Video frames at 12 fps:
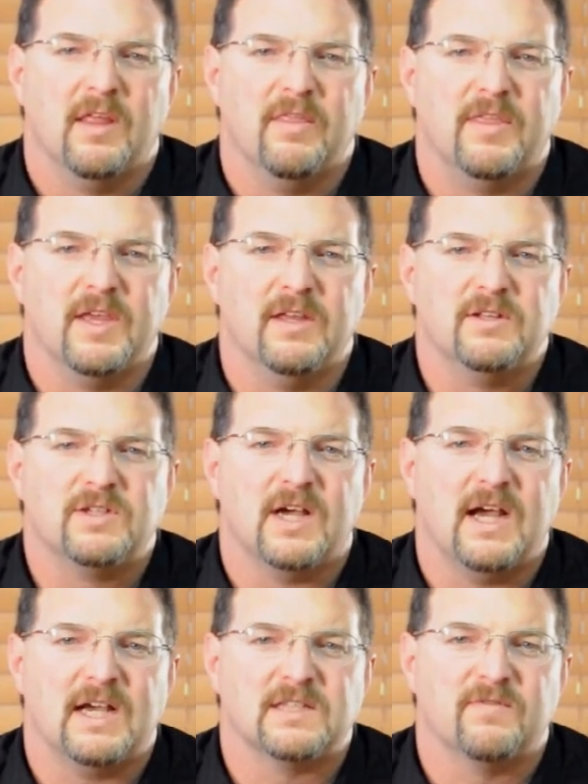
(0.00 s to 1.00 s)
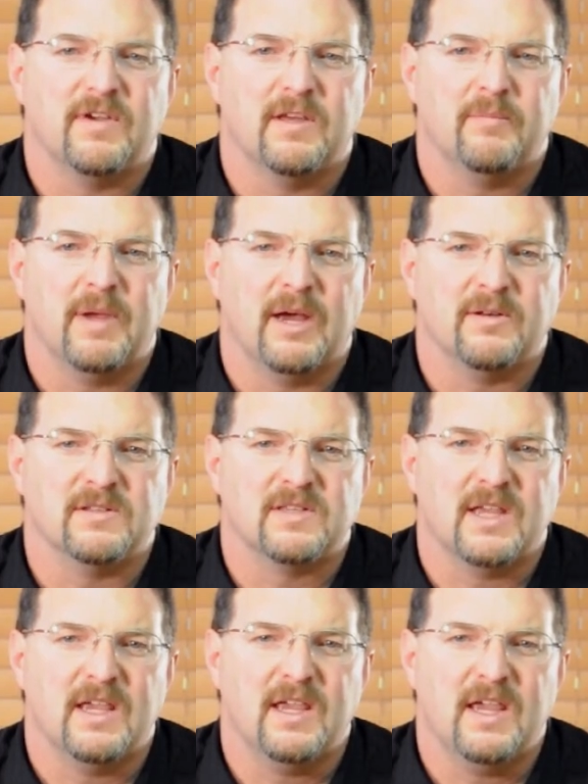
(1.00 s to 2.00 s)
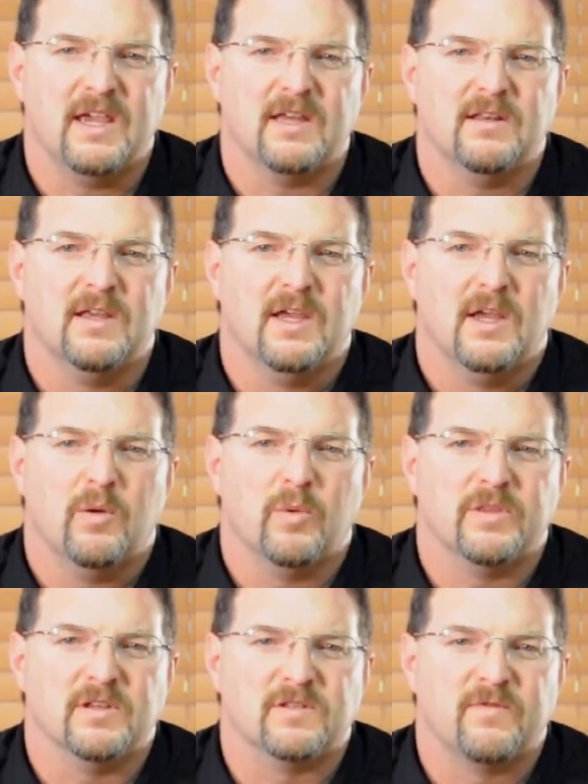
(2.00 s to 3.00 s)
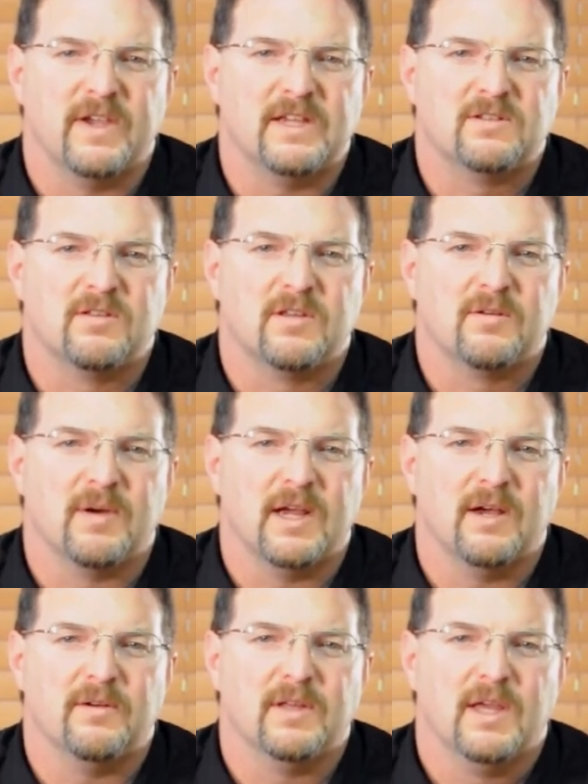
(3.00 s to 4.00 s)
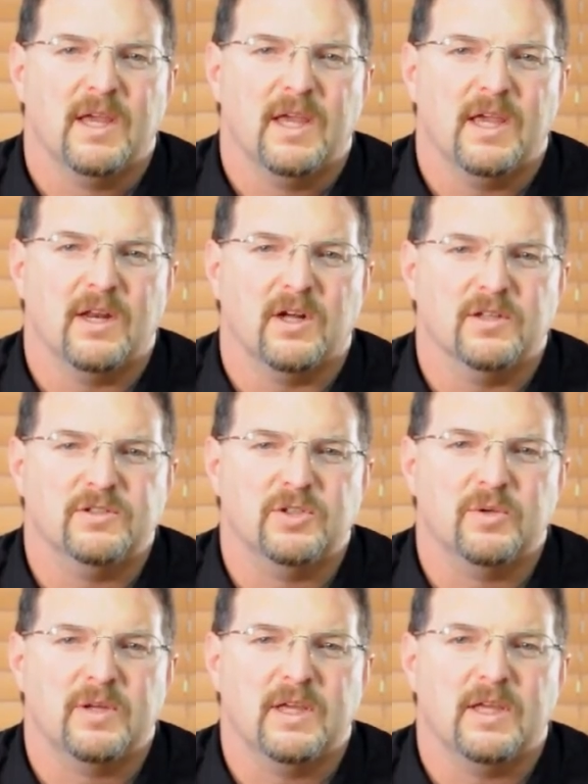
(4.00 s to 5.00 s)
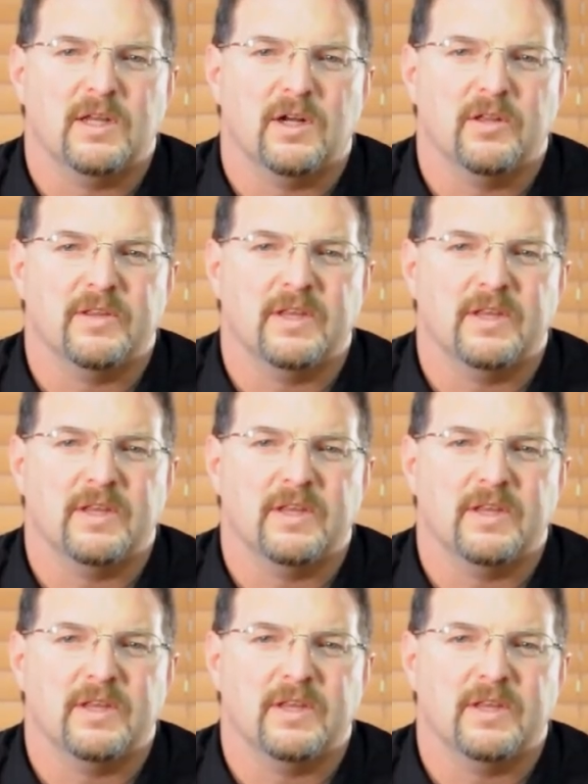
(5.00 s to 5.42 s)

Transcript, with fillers: Then Jehoshaphat bowed his head with his face to the ground, and all Judah and all the